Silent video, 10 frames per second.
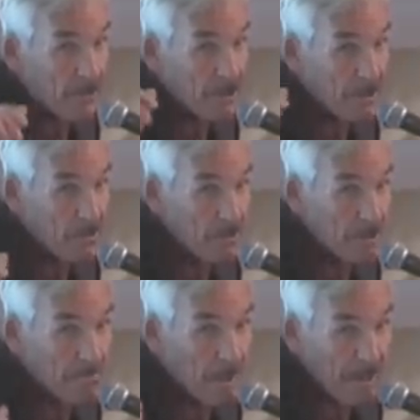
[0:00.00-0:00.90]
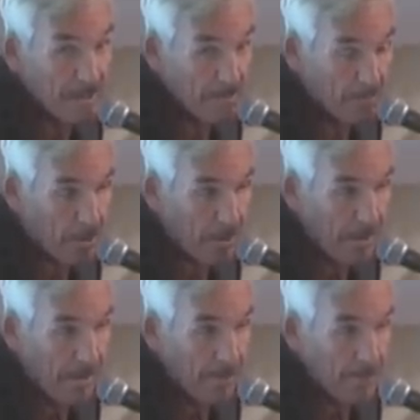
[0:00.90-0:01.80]
out as soon as possible
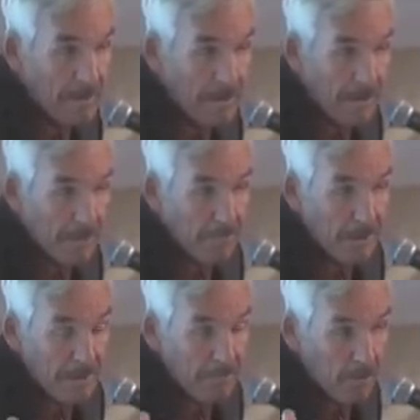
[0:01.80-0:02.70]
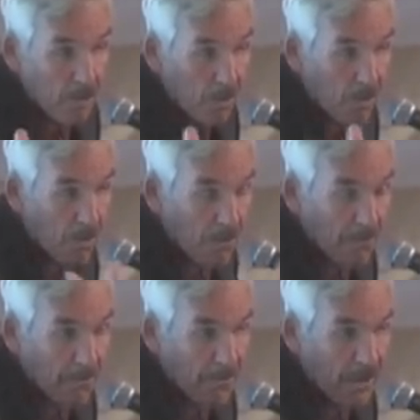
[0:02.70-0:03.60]
to get people
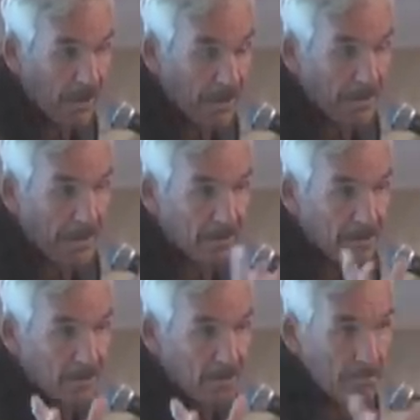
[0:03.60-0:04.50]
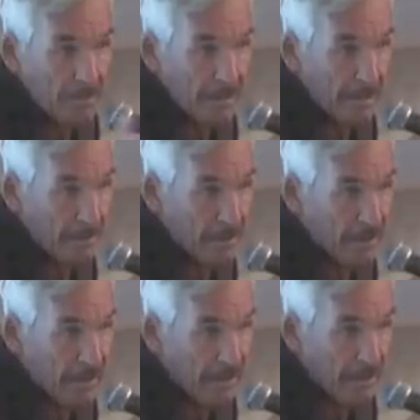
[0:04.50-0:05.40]
off that doomsday
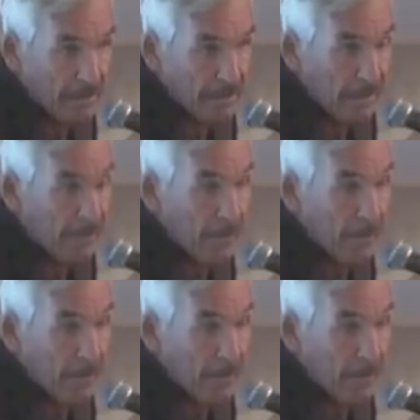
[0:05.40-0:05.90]
mentality.